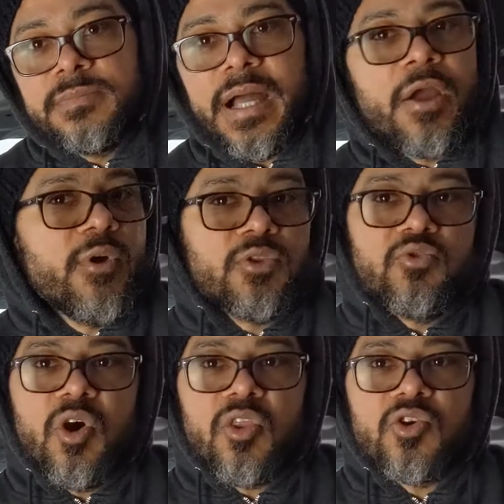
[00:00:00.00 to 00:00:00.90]
I went
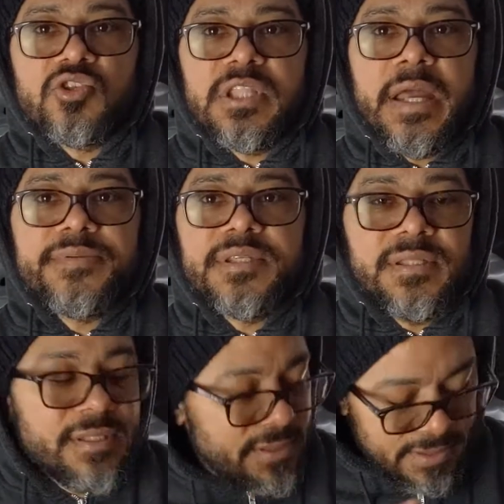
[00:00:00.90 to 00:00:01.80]
through all those steps,
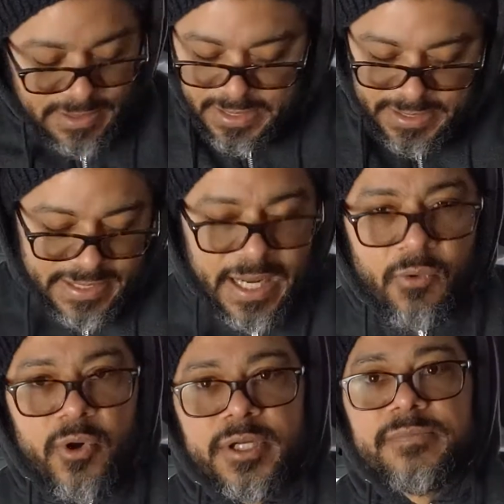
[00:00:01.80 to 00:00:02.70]
it did
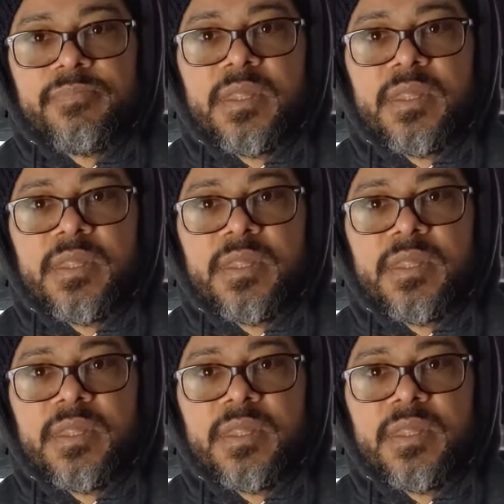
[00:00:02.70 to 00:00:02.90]
not work.